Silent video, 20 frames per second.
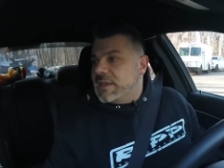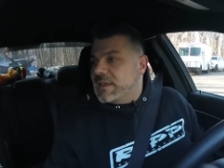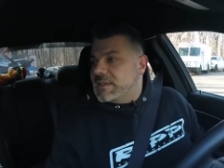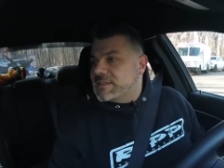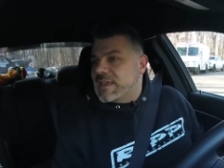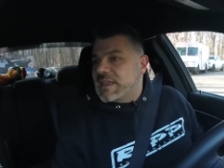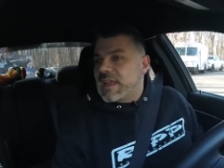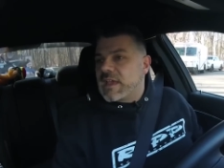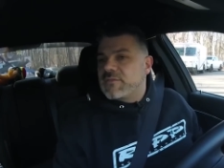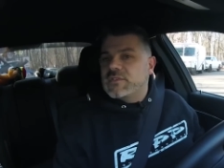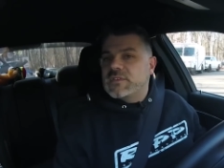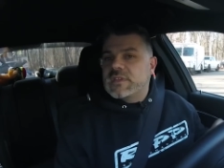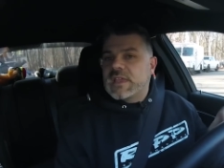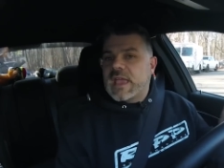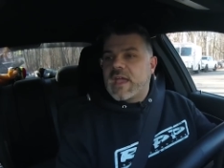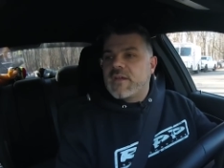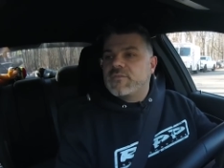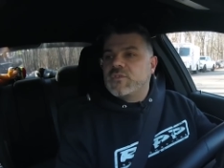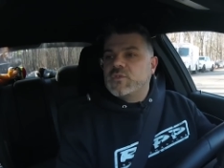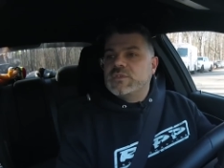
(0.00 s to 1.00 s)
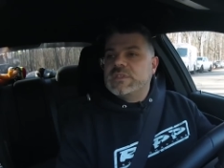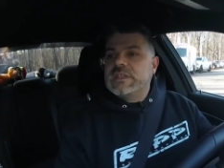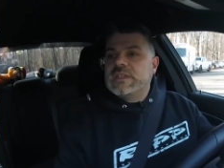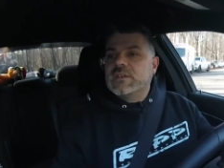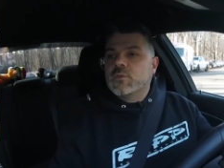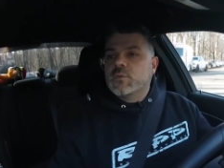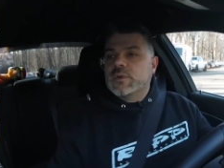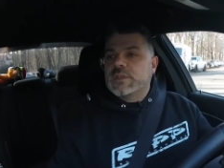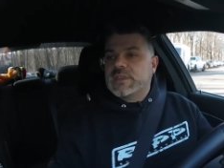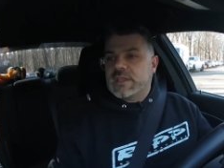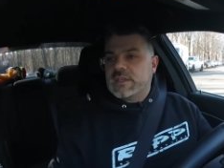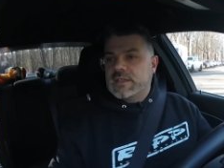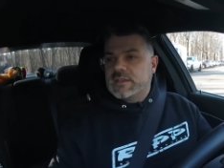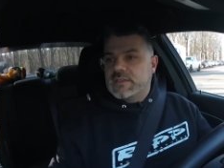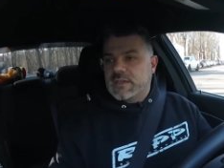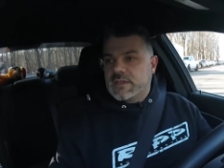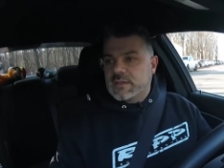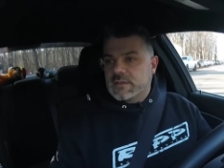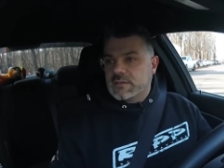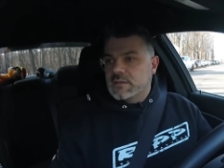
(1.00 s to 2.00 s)
not have you deal with
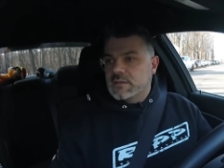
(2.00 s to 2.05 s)
anything.